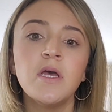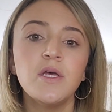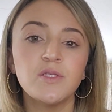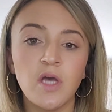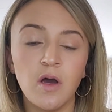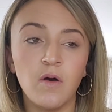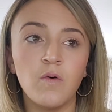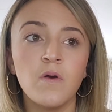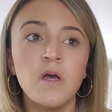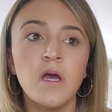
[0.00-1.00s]

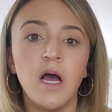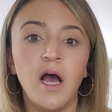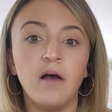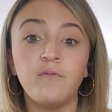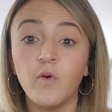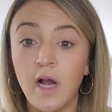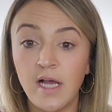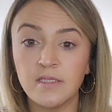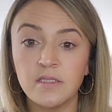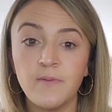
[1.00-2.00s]
So for
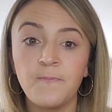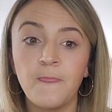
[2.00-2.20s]
us,